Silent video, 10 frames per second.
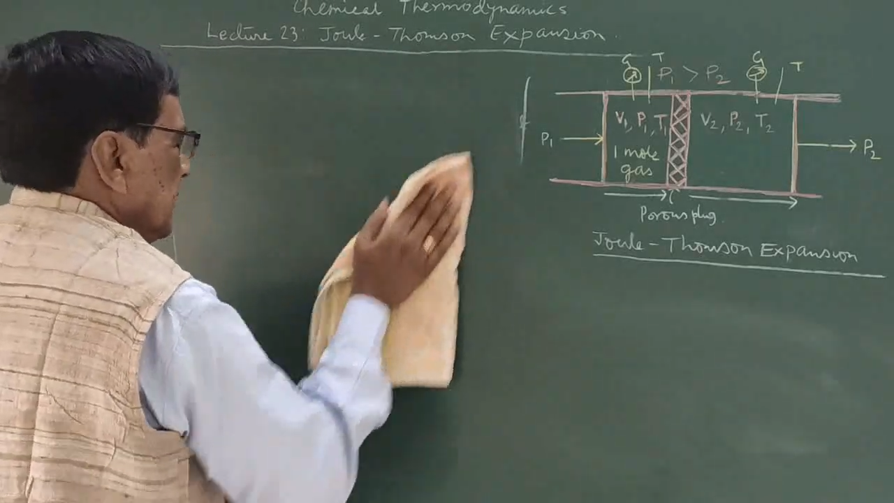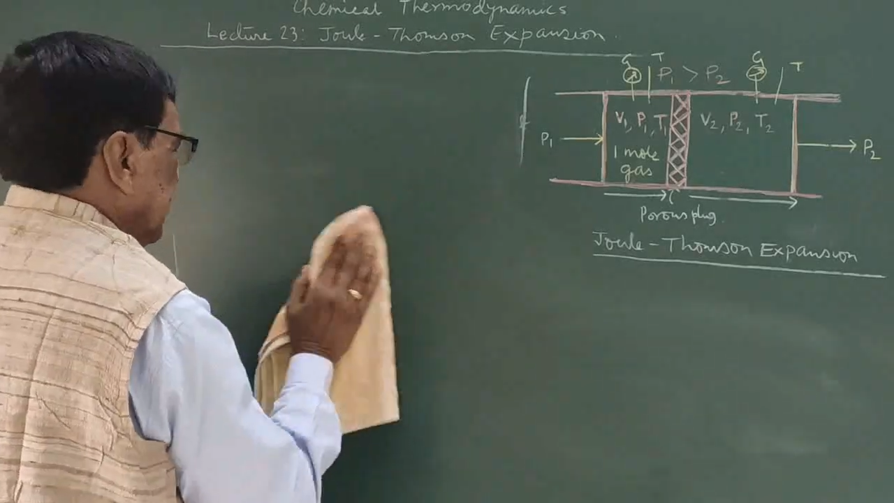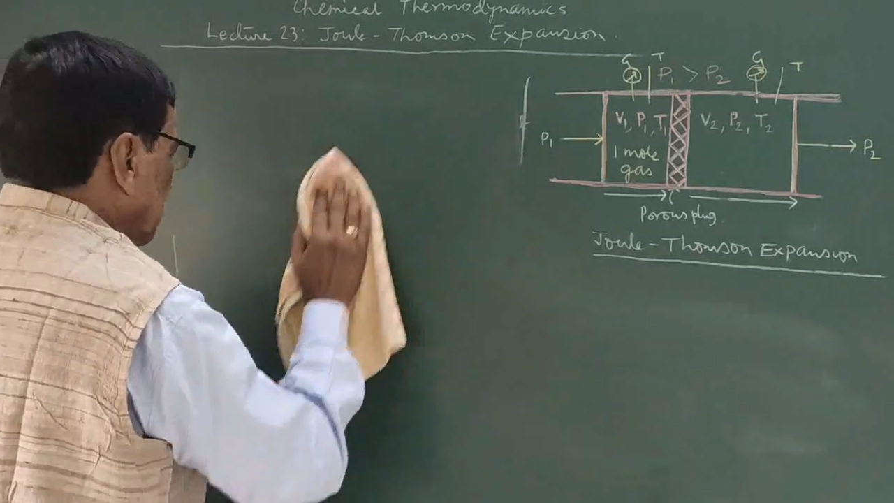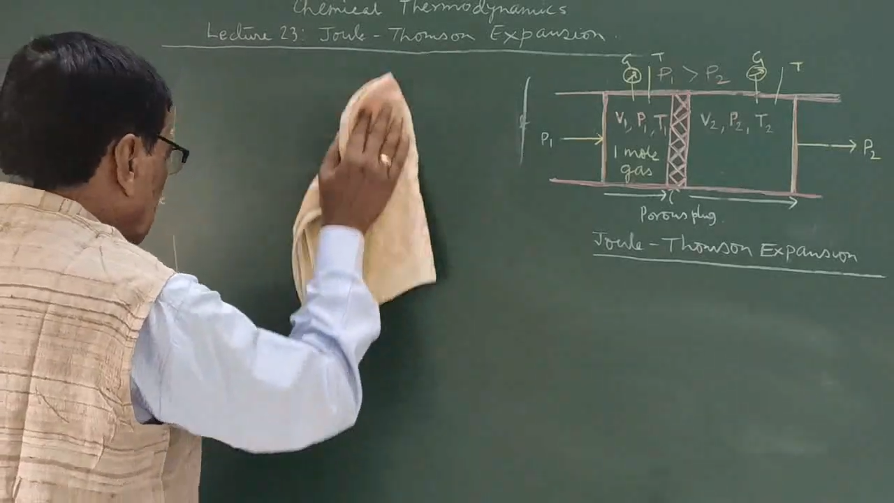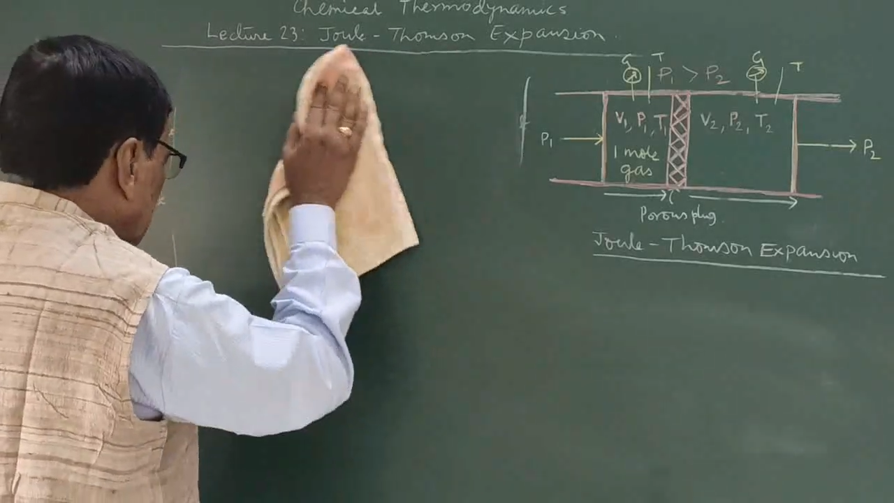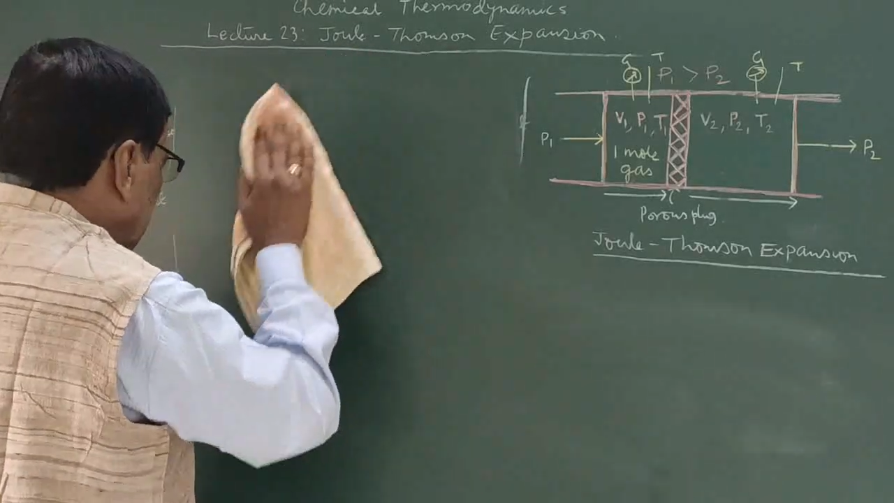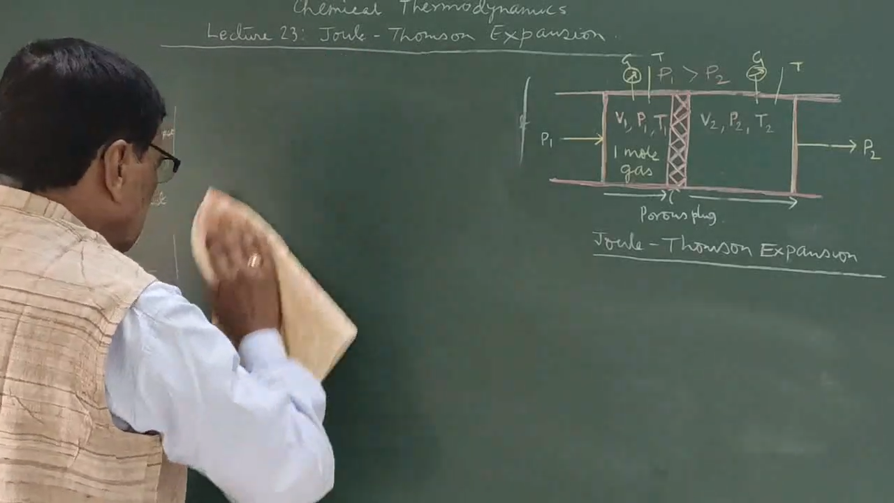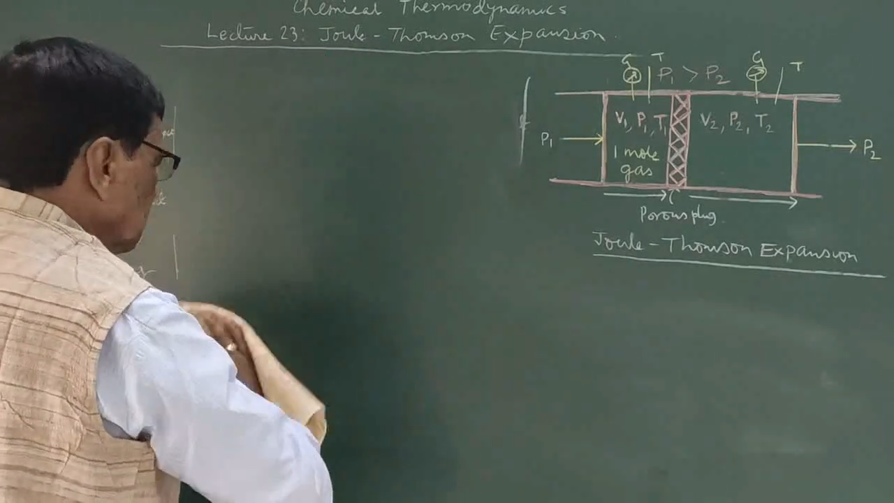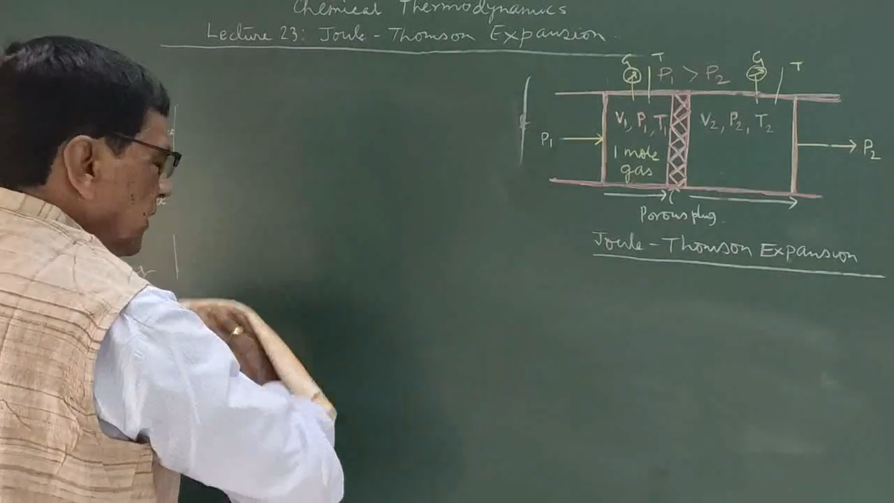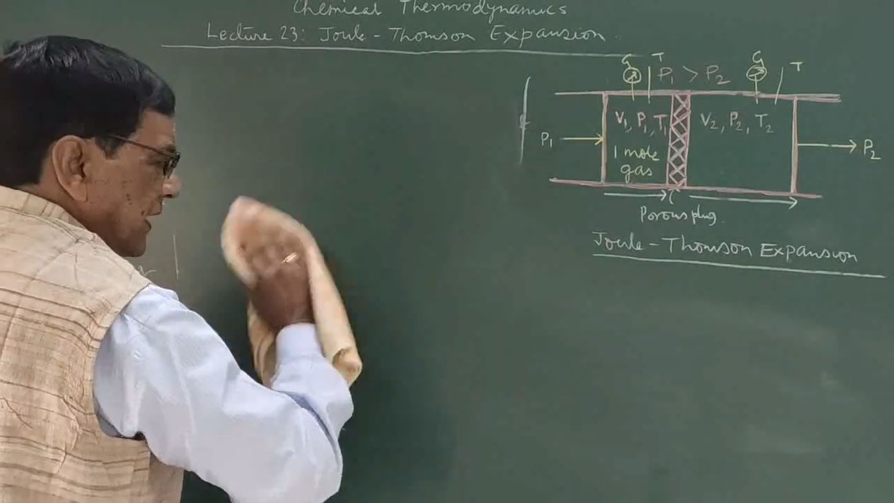in order
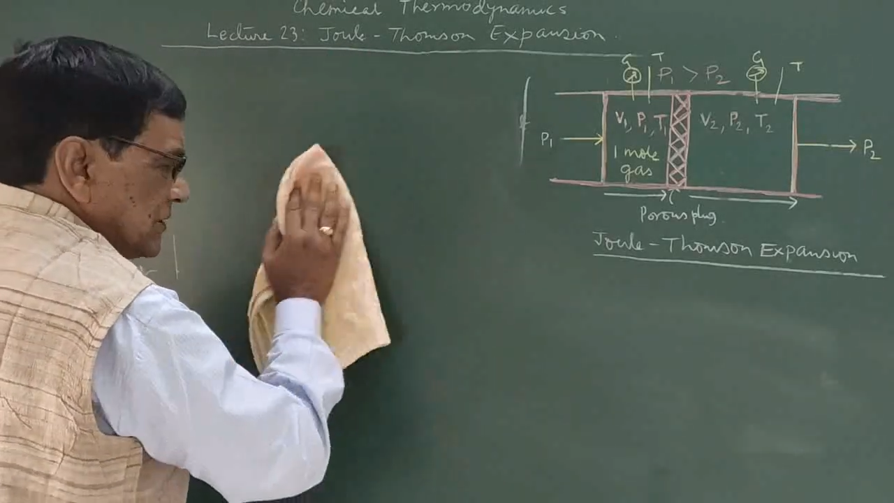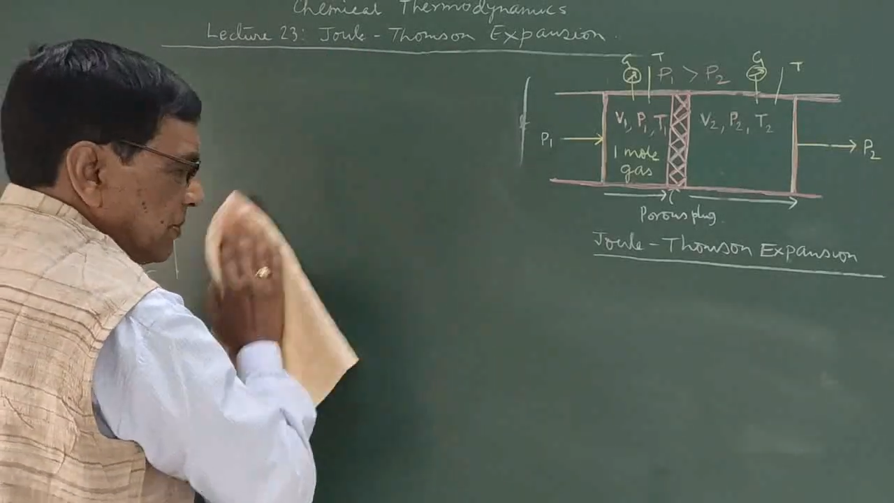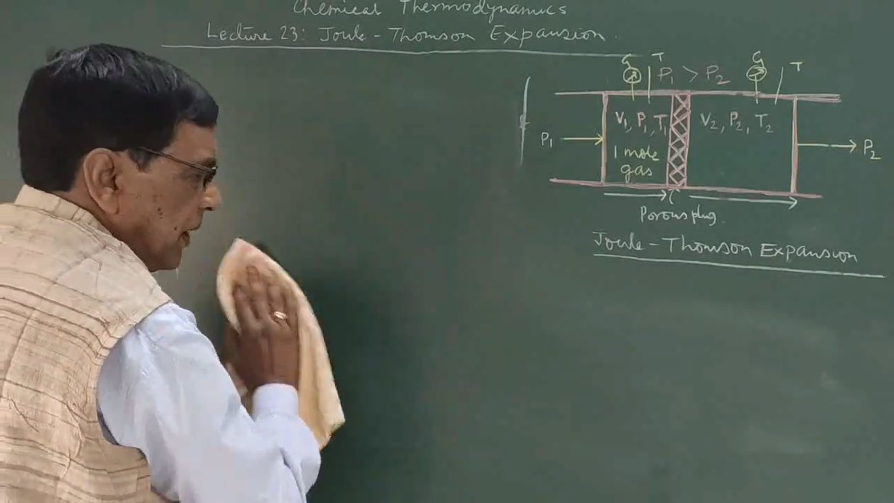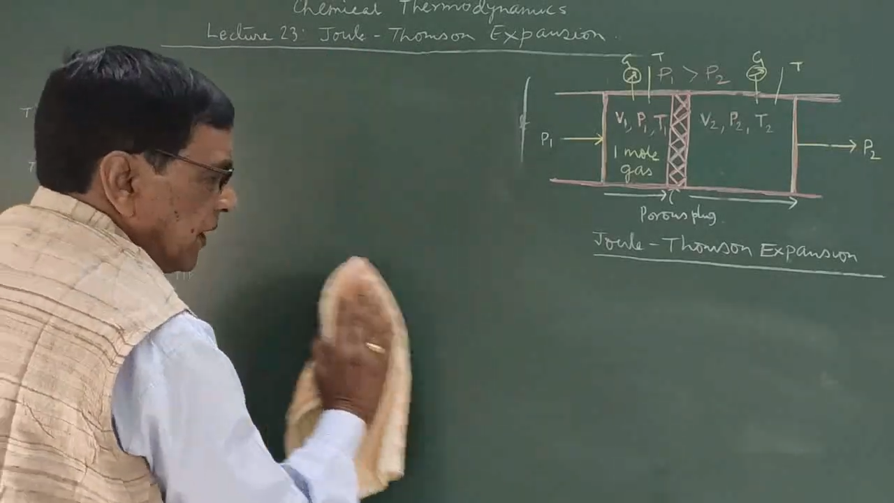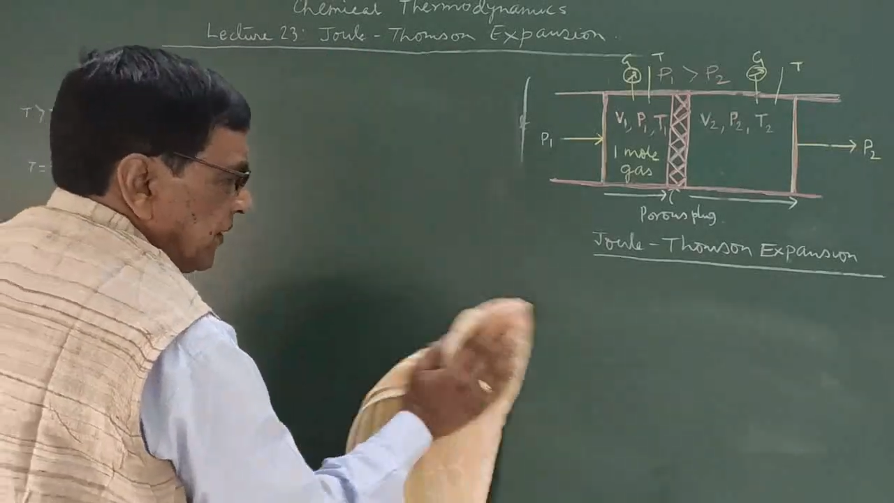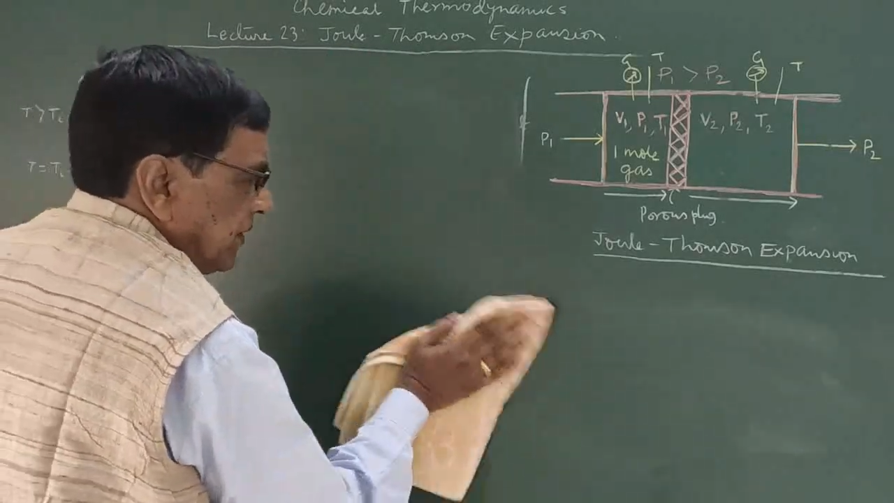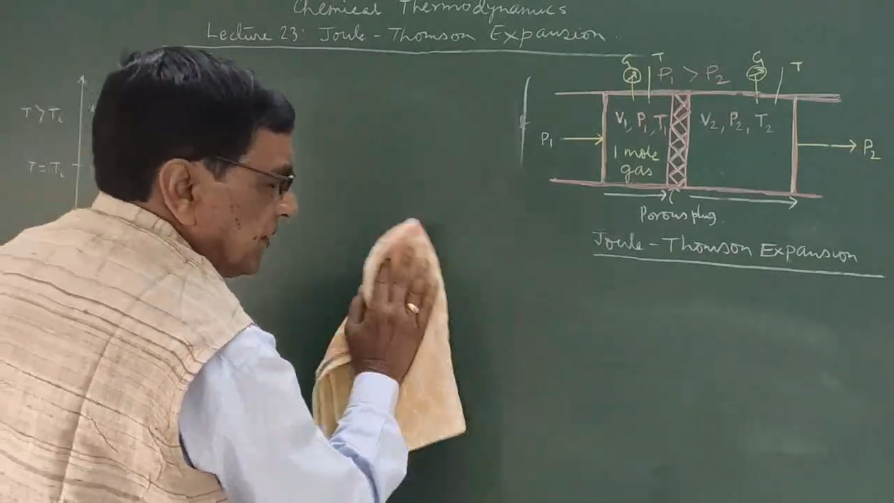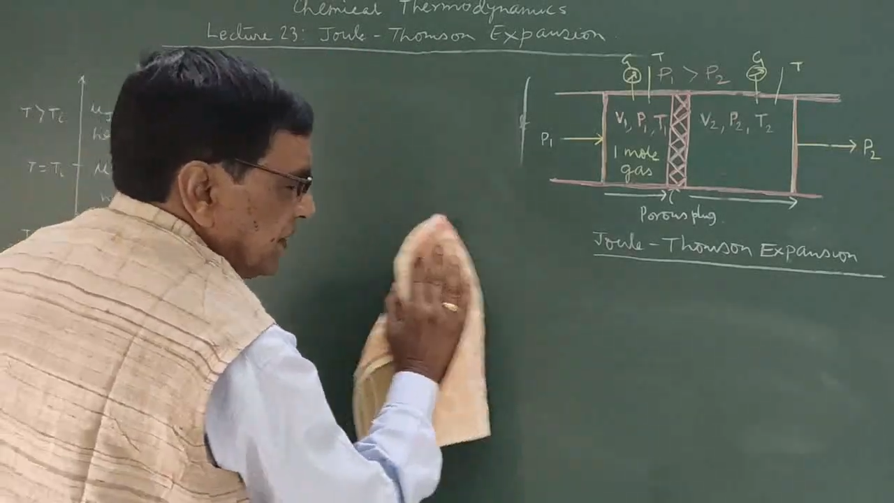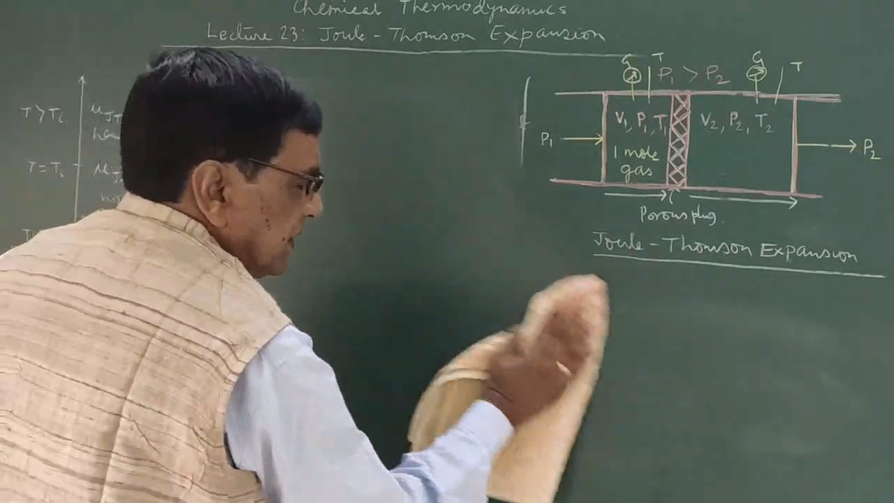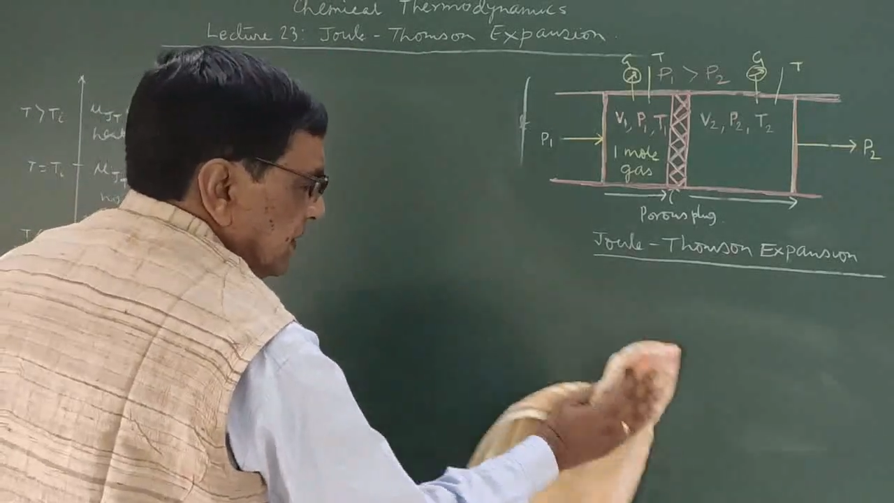to explain